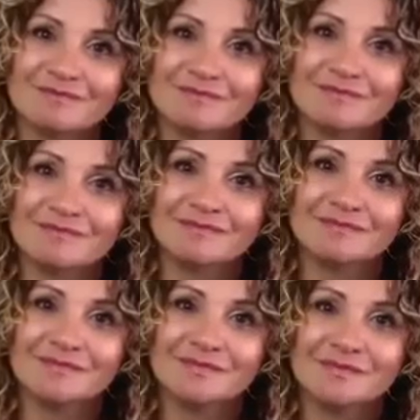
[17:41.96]

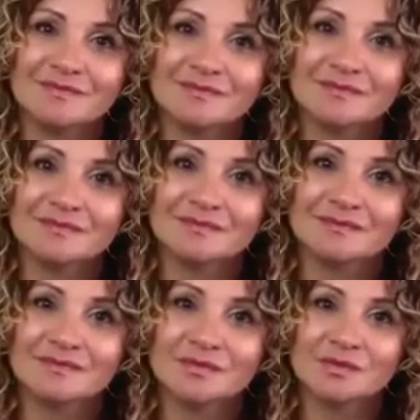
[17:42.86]

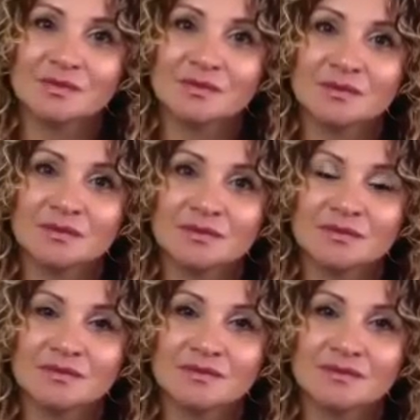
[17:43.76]

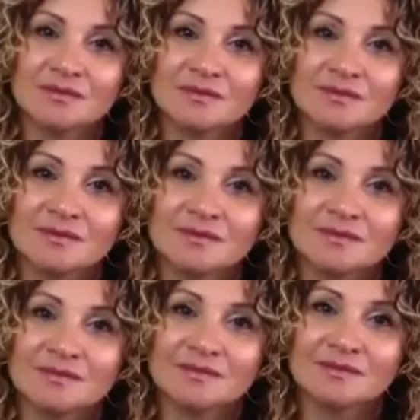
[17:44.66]

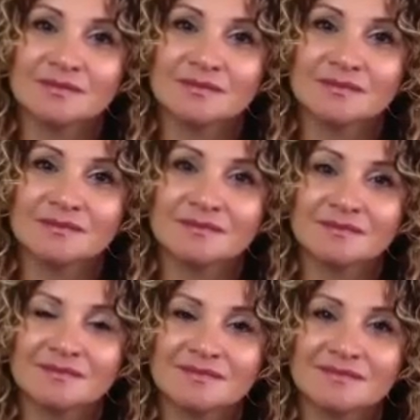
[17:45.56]

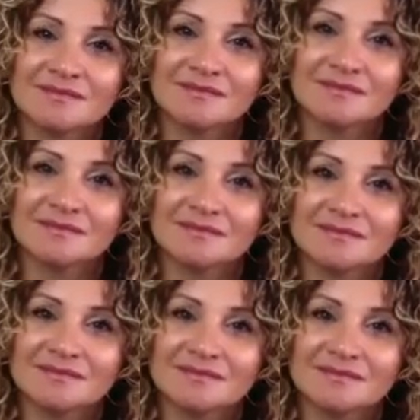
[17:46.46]

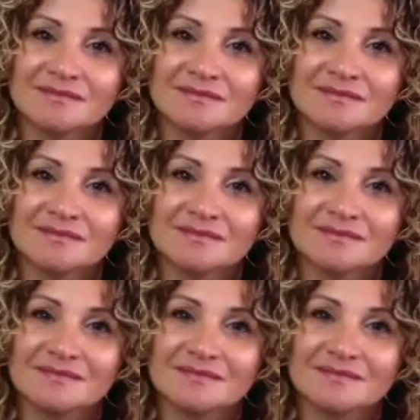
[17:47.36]

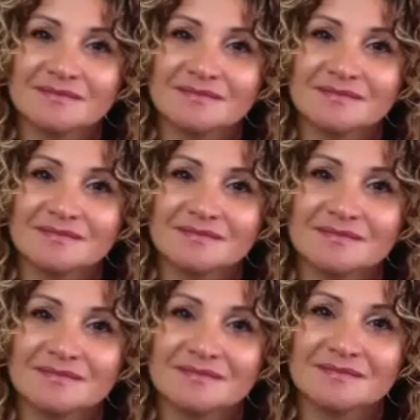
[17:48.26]

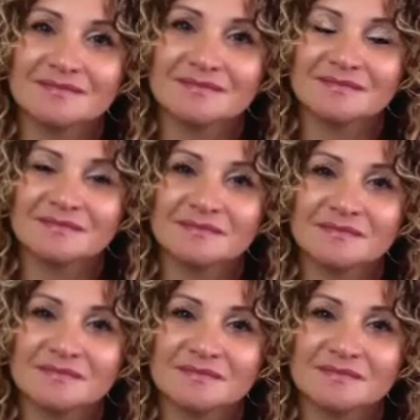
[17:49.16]
The person shown says nothing.